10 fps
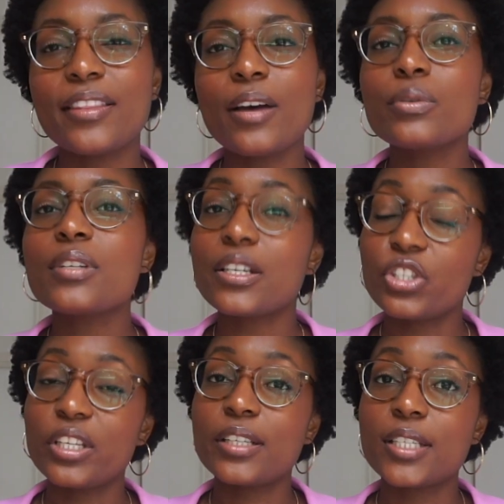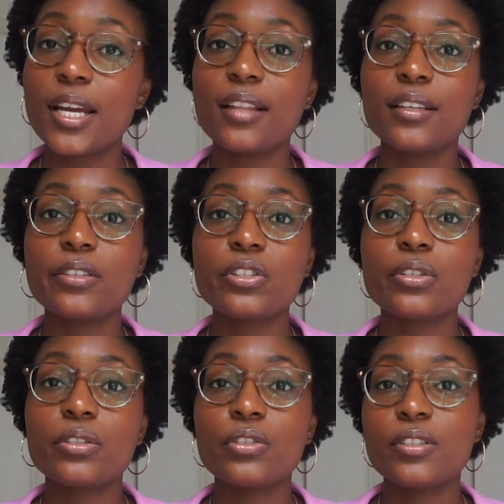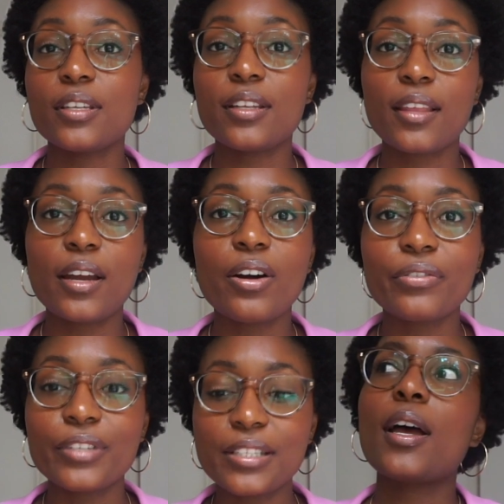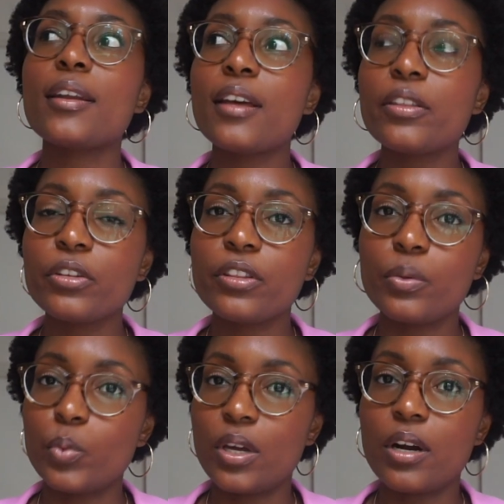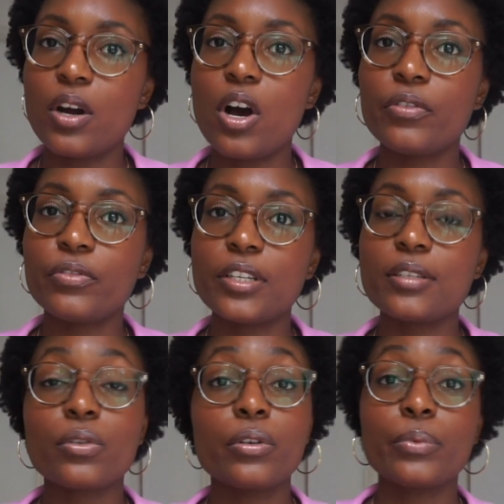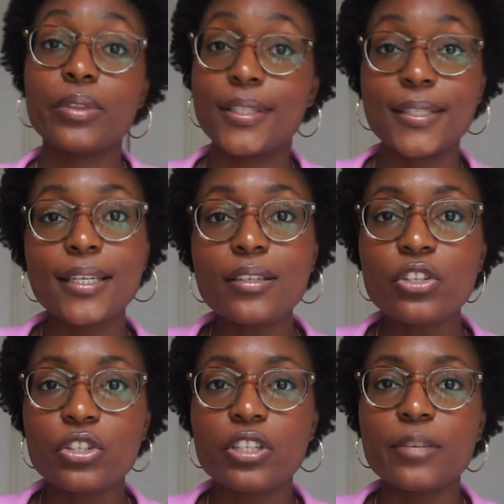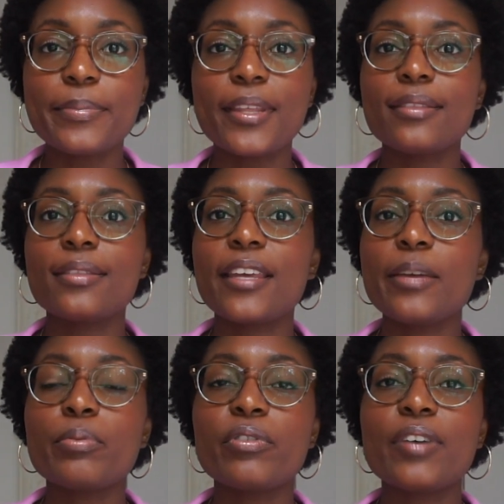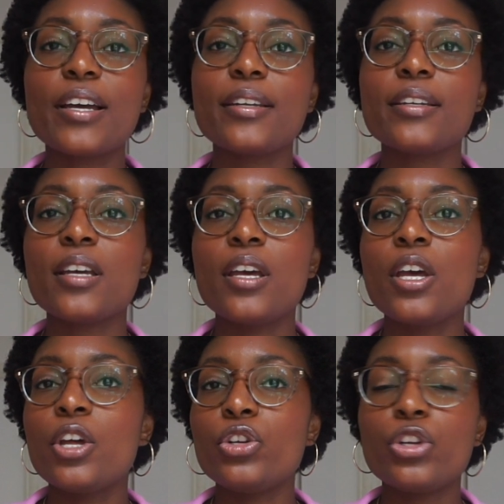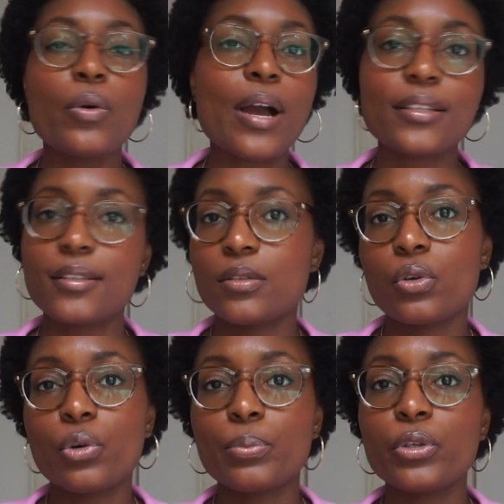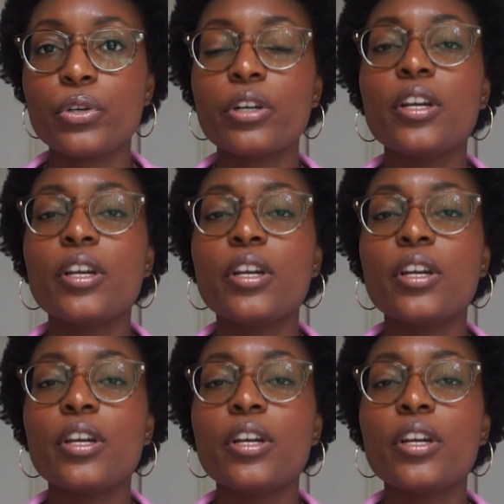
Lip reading: That was actually a challenge to sit in that office. Another thing with our office, or with this internship, that they provided no access to a computer.